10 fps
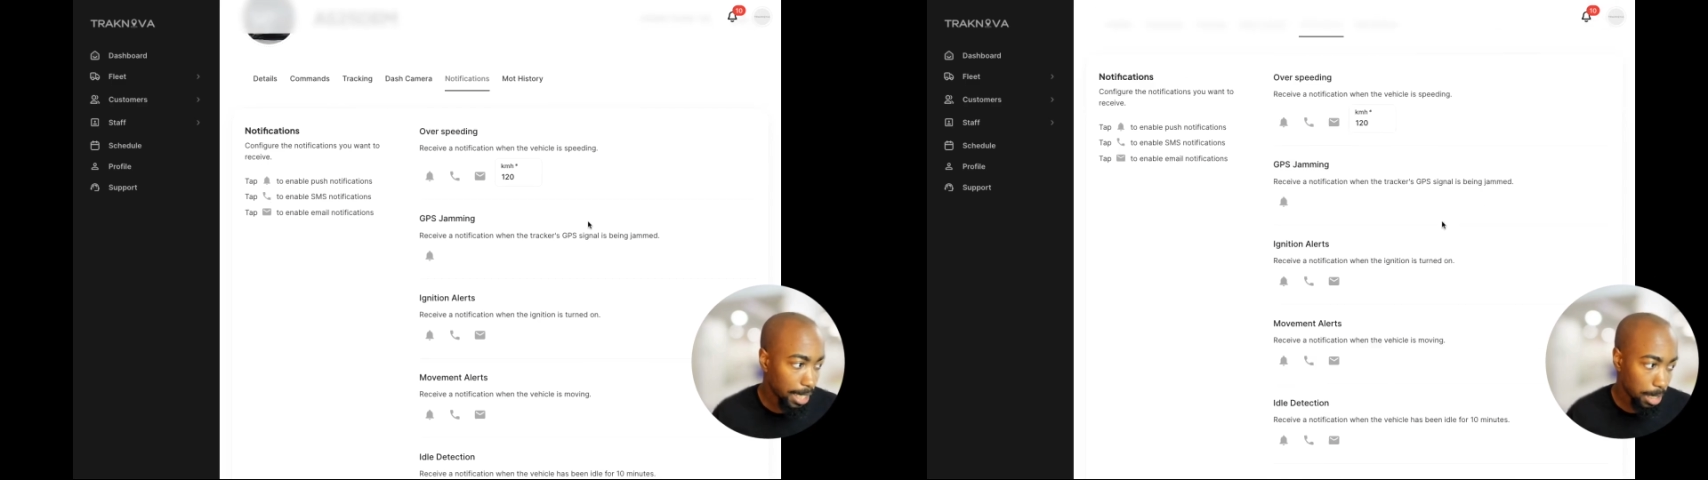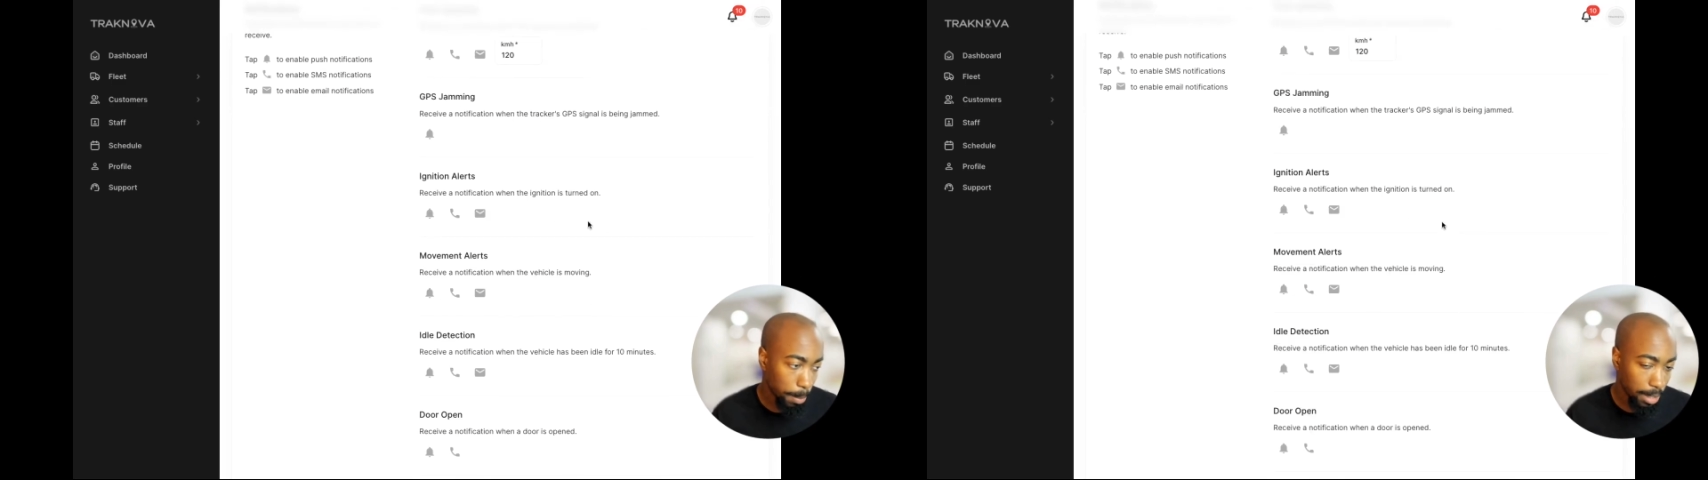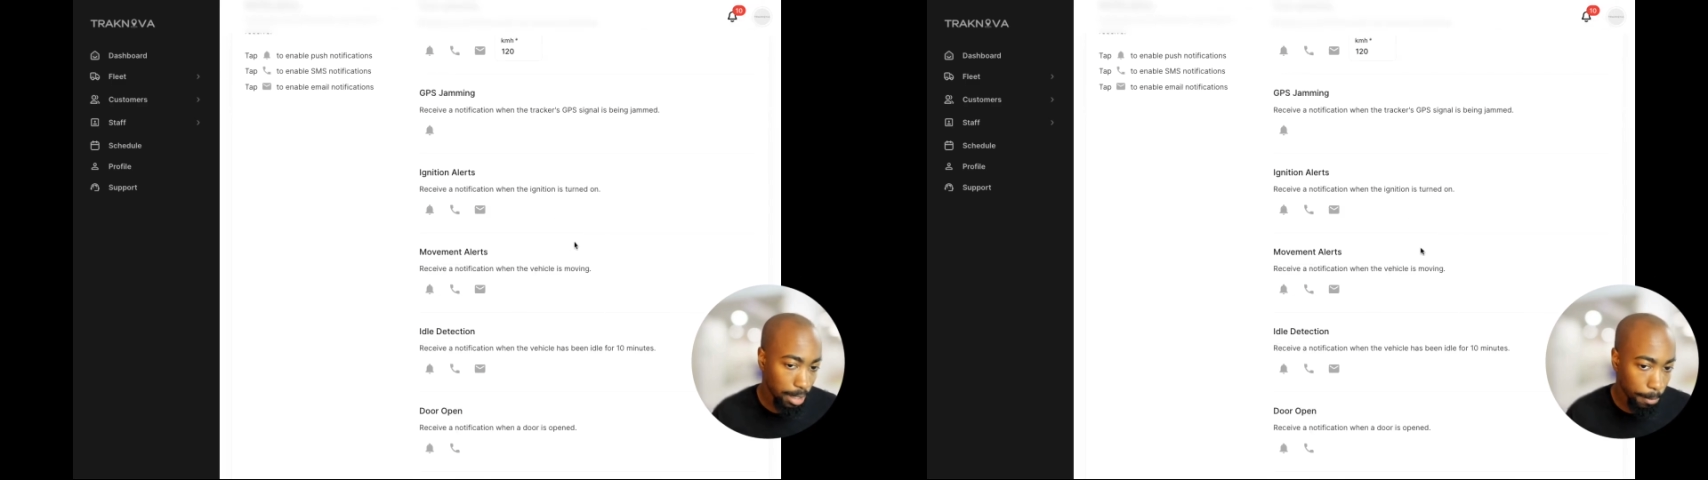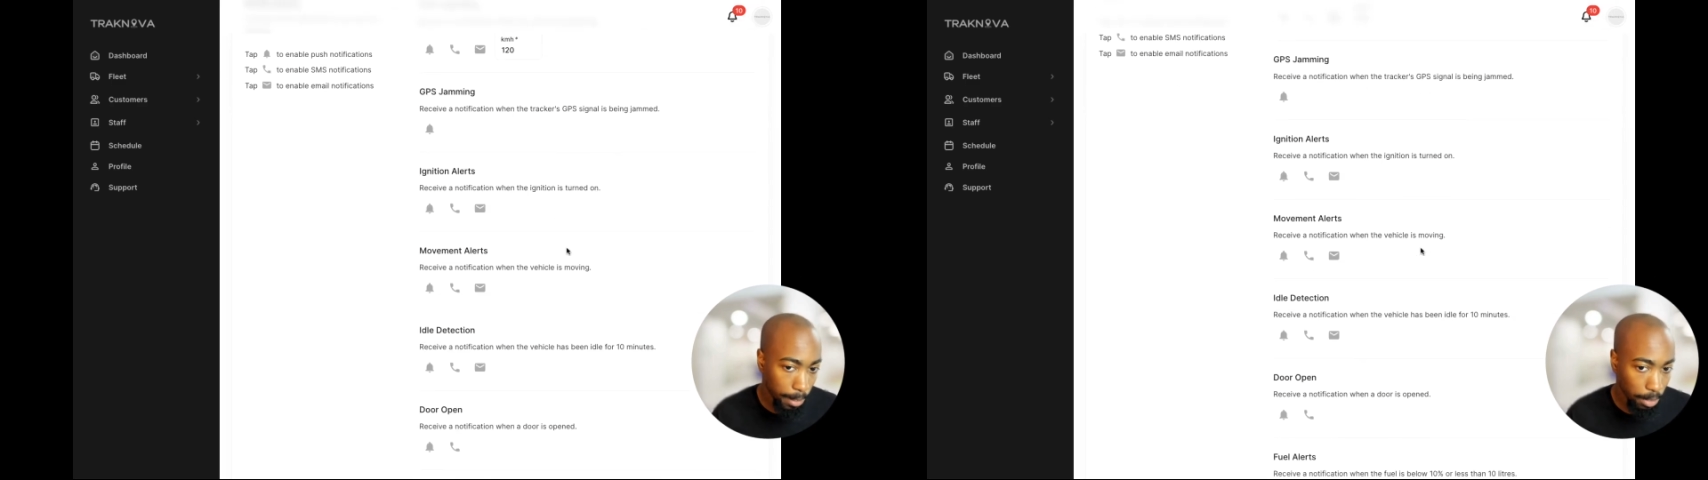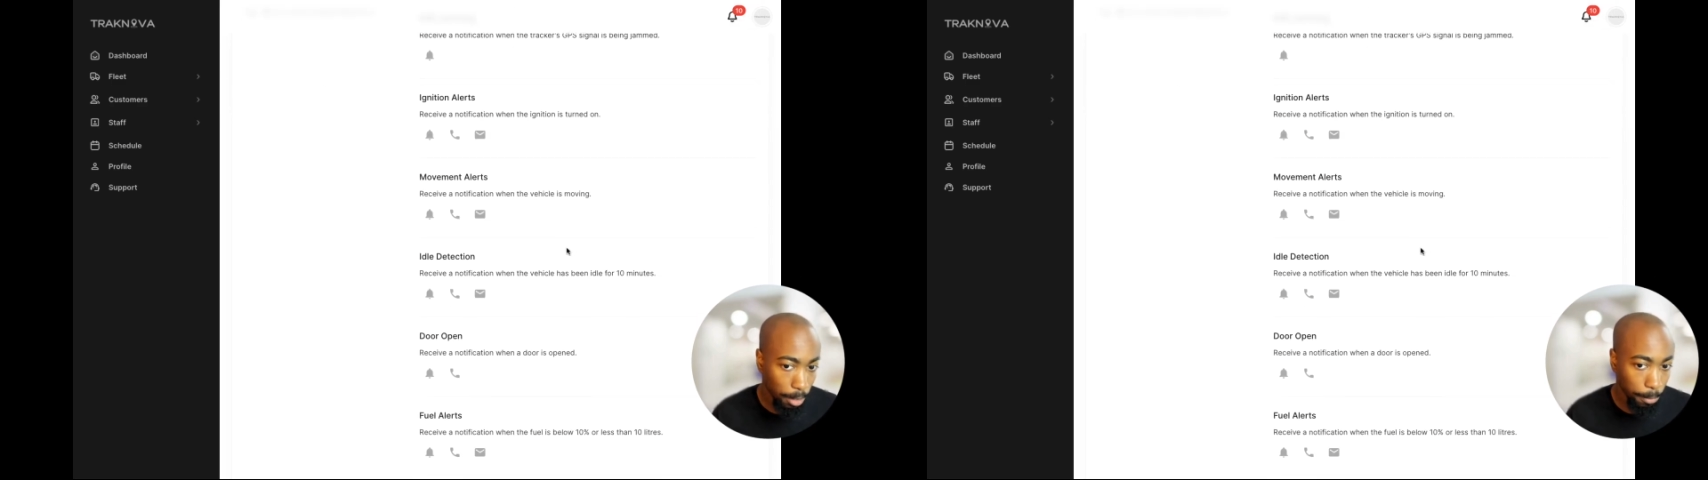specific
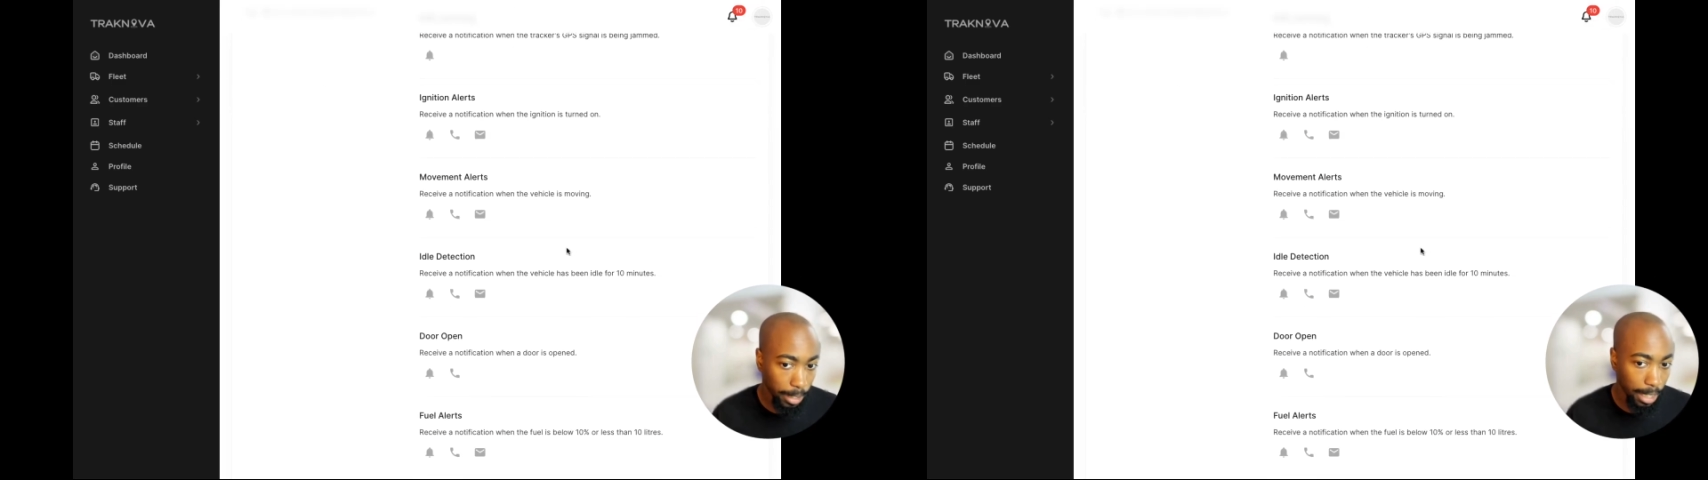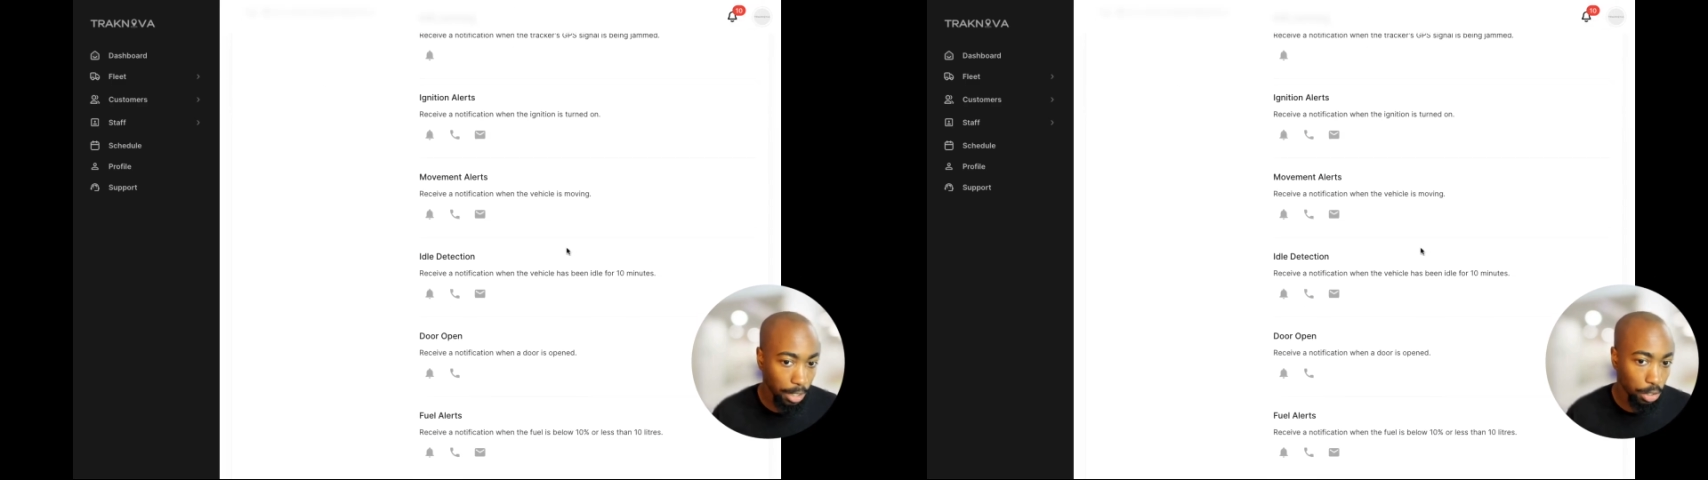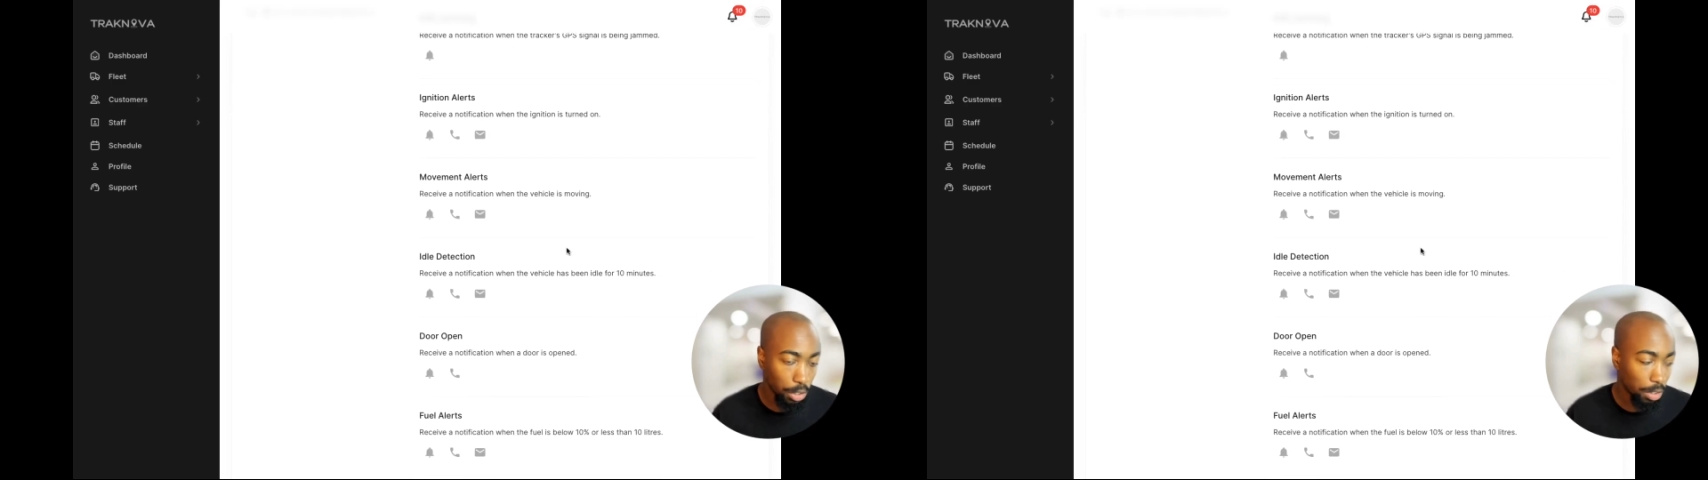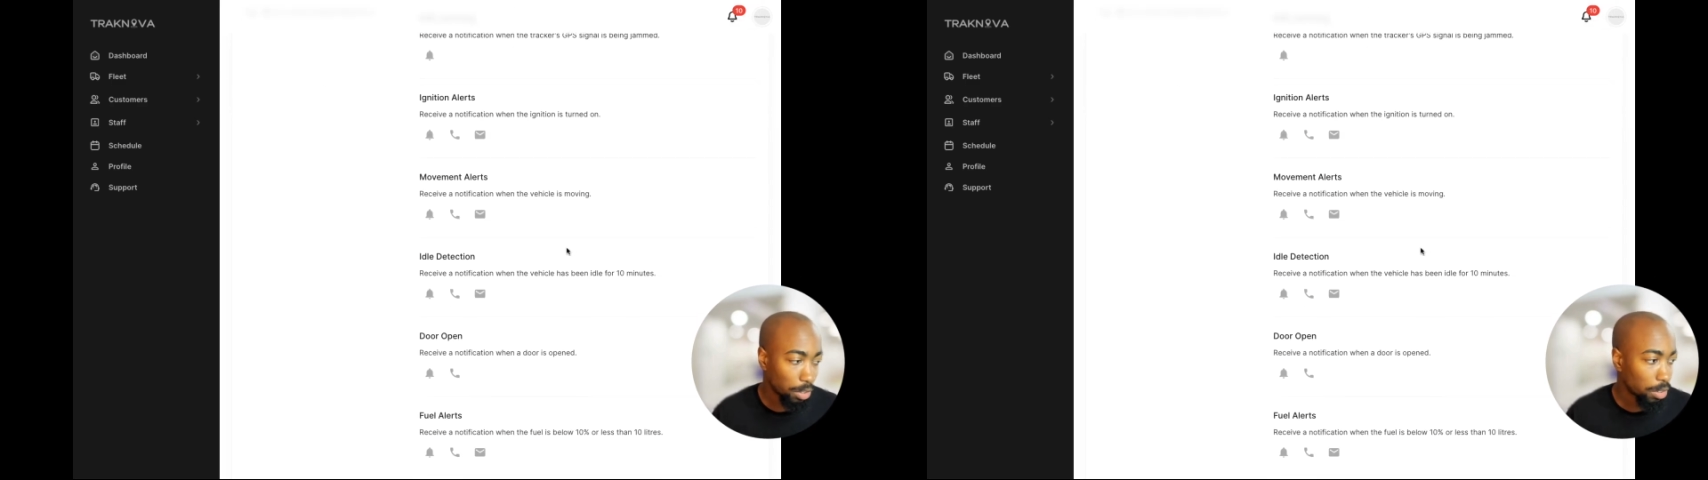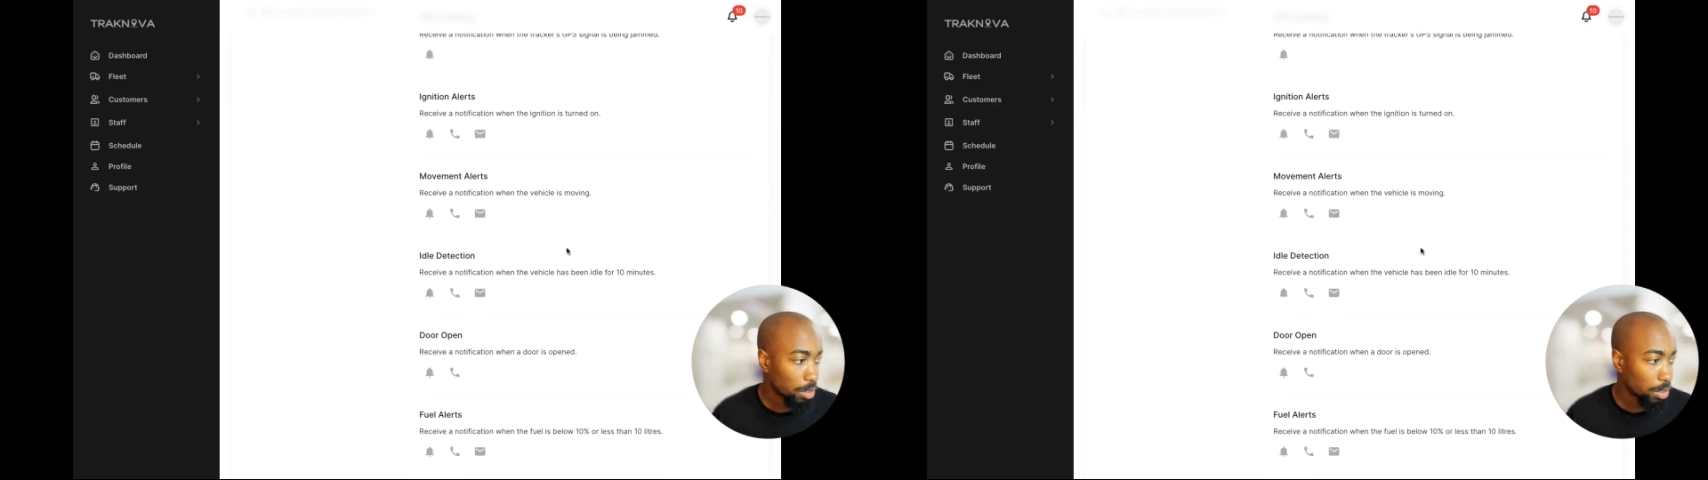notification,